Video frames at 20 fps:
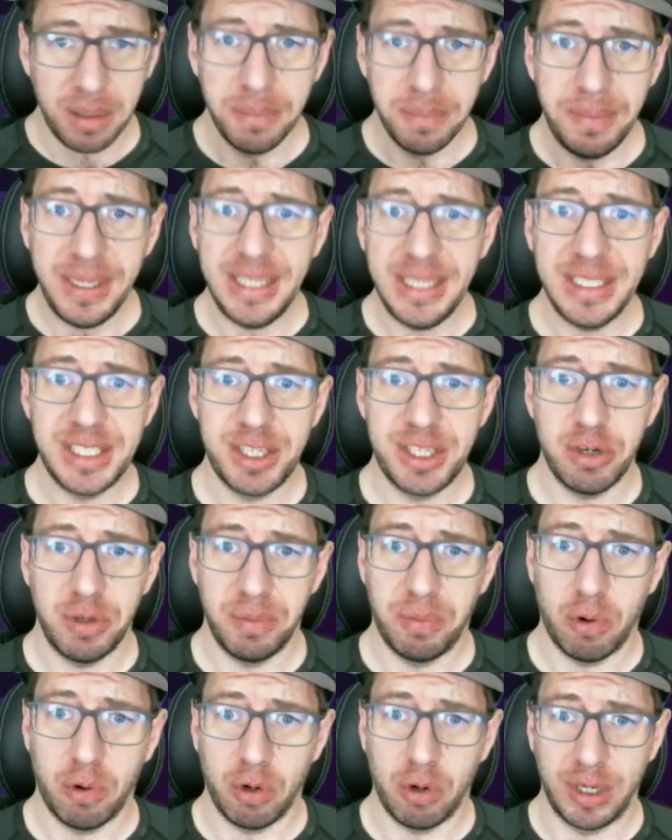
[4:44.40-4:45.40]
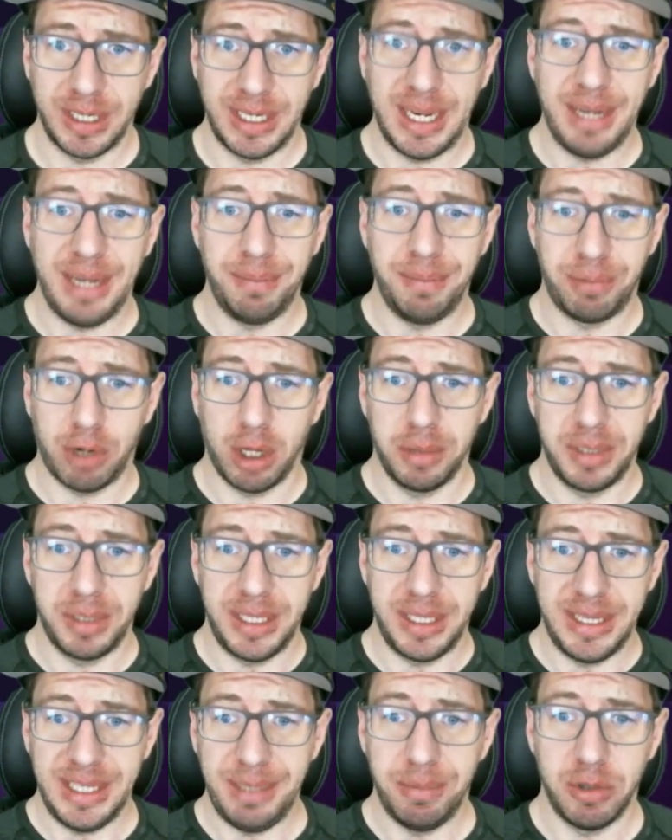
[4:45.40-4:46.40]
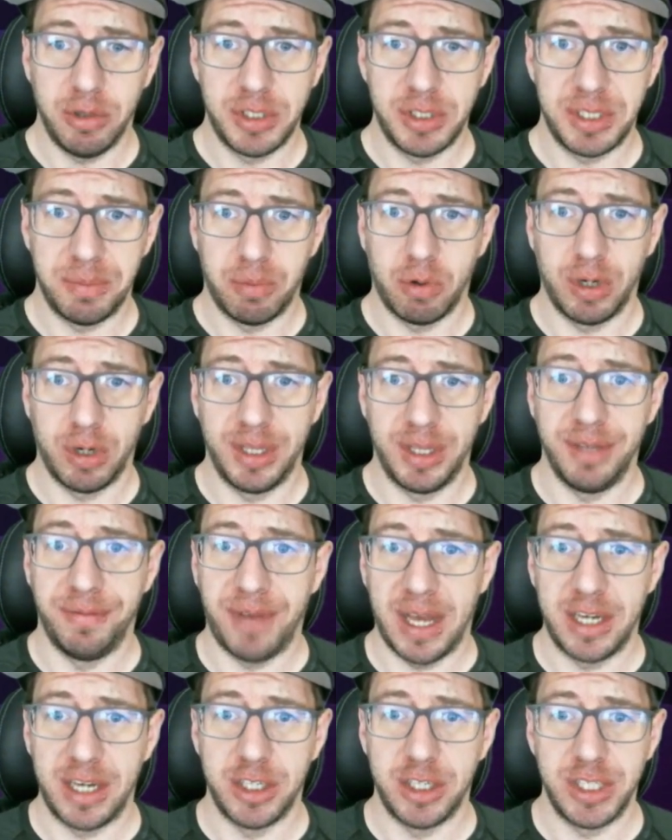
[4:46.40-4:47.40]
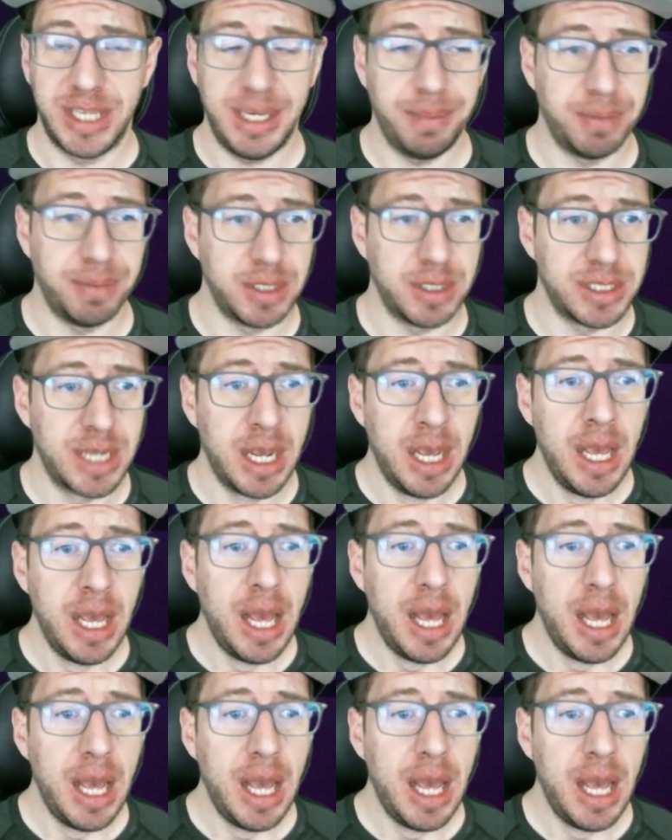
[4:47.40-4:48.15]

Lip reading: being so important, and probably the most important, the Finders Keepers.